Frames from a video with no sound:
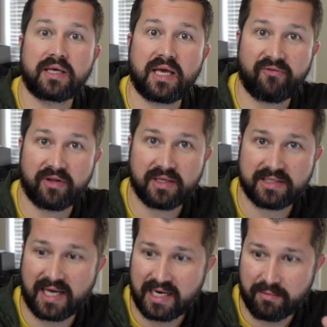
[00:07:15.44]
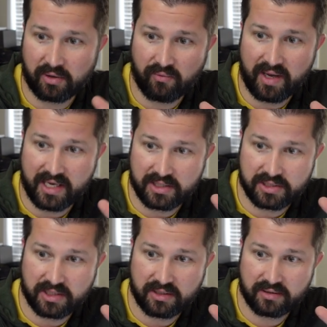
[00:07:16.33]
given the dynamic
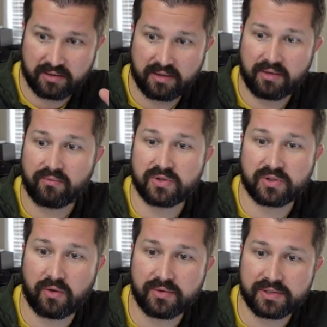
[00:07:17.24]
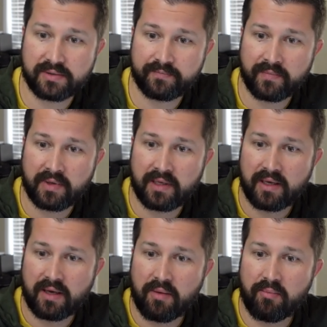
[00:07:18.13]
range results.
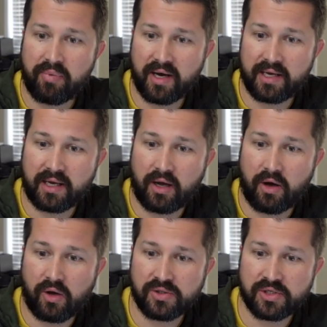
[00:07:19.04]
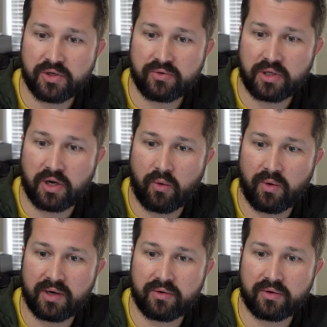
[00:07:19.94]
But I also, you know, I
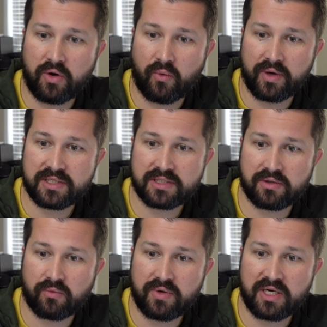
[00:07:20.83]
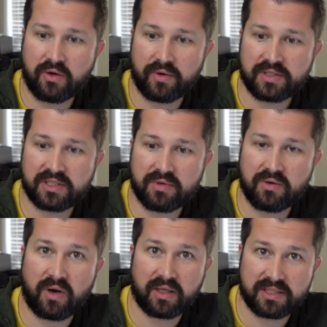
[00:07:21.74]
want noise, the read noise to
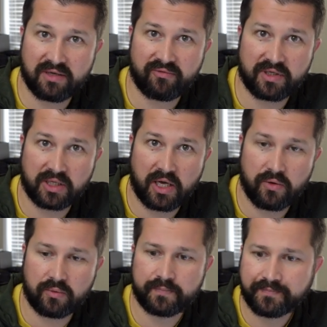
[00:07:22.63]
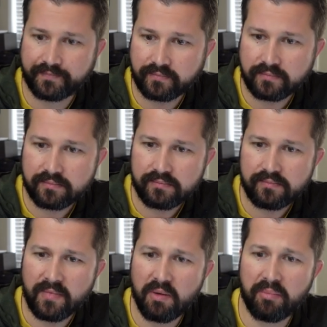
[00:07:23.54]
be relatively low
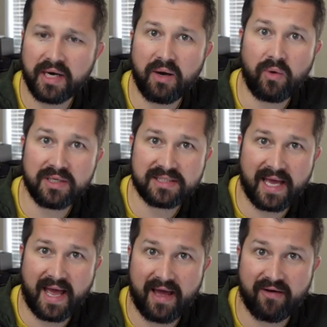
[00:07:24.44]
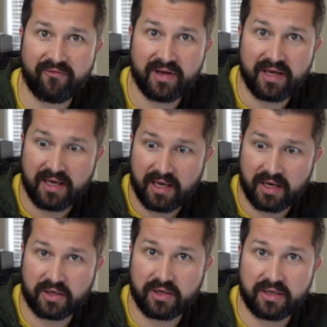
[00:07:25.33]
but I want to have
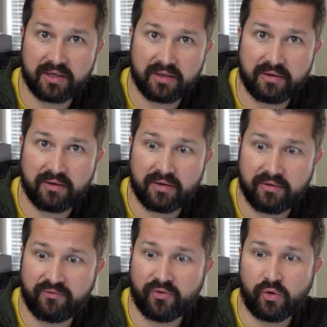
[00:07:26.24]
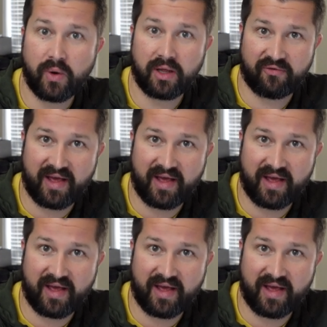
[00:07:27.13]
a good full well